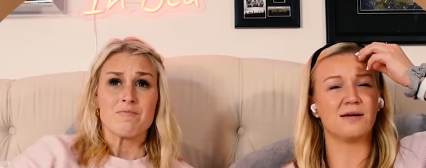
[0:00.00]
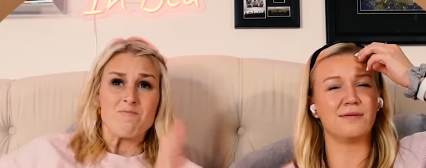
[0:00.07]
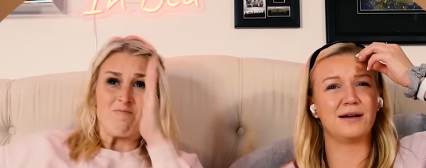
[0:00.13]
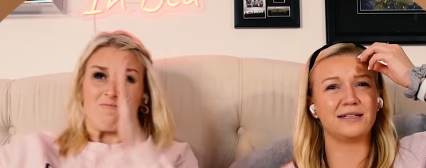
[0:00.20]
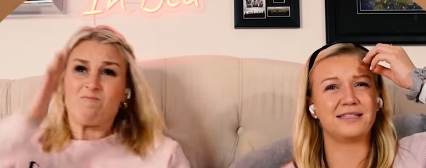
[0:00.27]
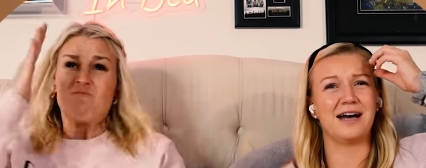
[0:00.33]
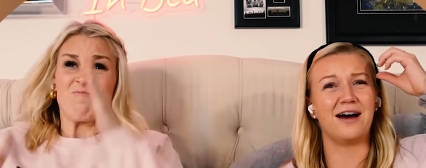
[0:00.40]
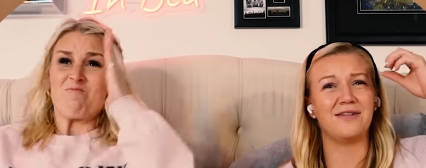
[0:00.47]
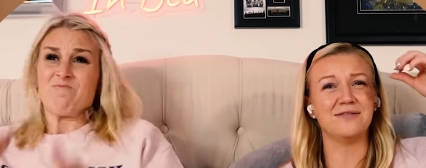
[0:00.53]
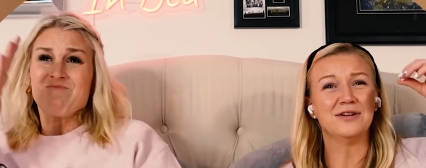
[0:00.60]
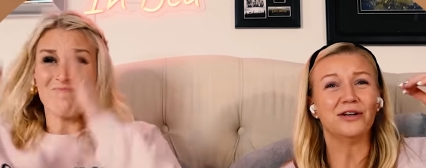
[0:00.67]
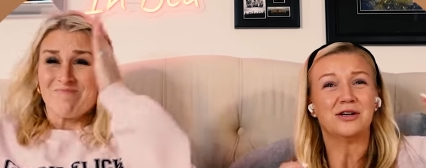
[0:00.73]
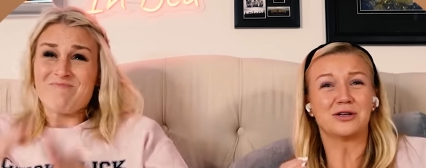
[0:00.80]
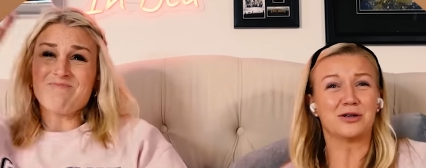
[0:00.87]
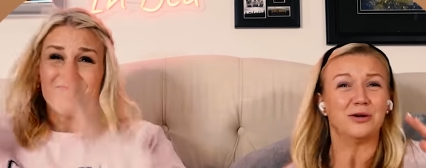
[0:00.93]
Speaker 1: Come on,
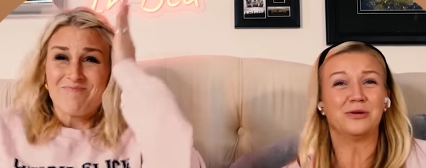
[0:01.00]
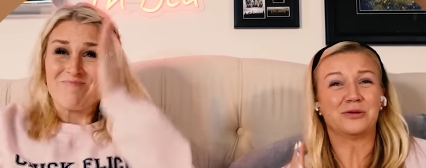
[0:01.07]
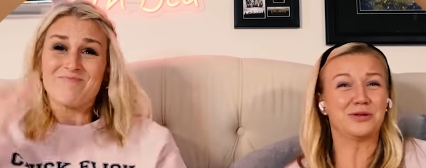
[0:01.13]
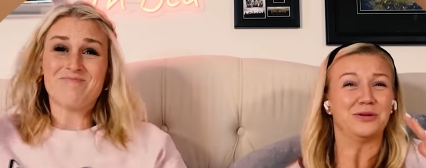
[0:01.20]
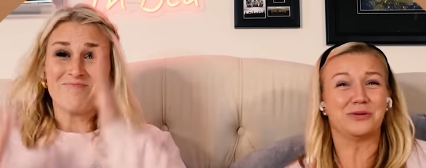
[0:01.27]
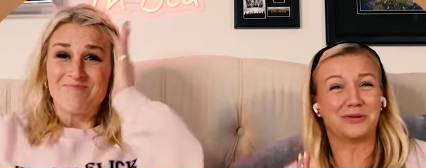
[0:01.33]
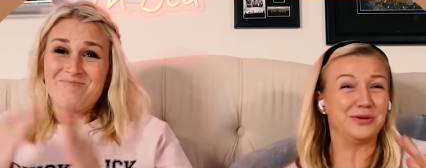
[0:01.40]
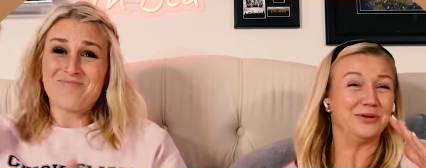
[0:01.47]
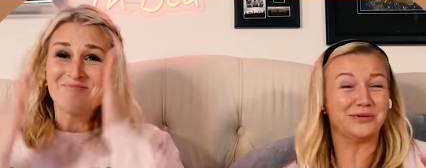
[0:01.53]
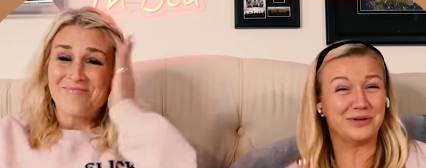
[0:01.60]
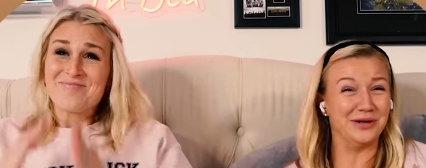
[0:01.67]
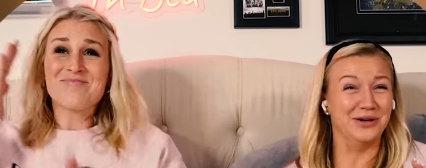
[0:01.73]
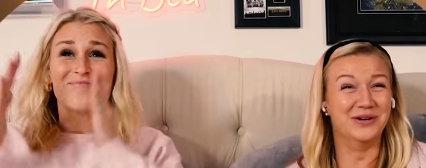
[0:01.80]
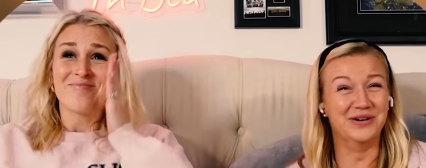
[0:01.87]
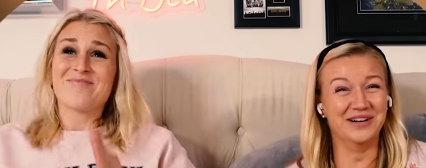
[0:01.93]
Tom. Go, go, go, go.